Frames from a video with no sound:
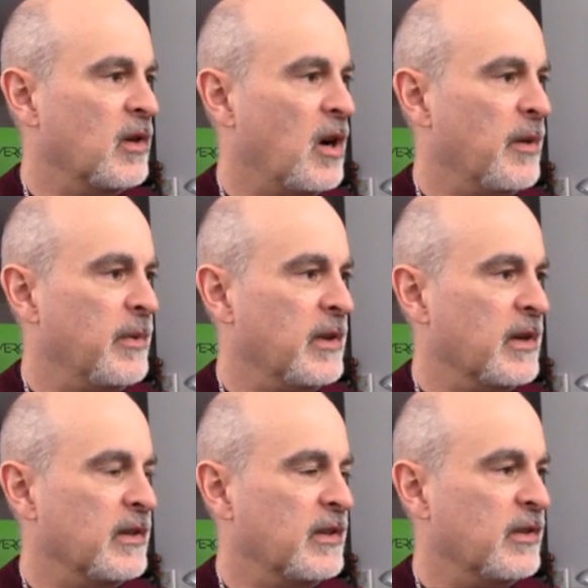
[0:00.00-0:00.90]
copy
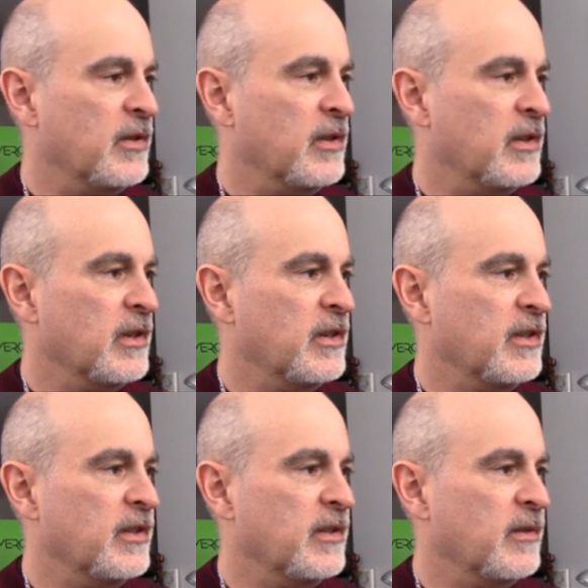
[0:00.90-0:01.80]
this, because you could
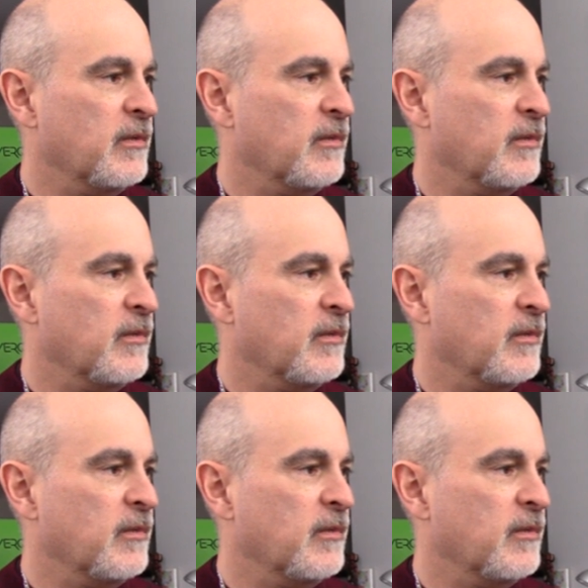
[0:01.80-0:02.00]
just,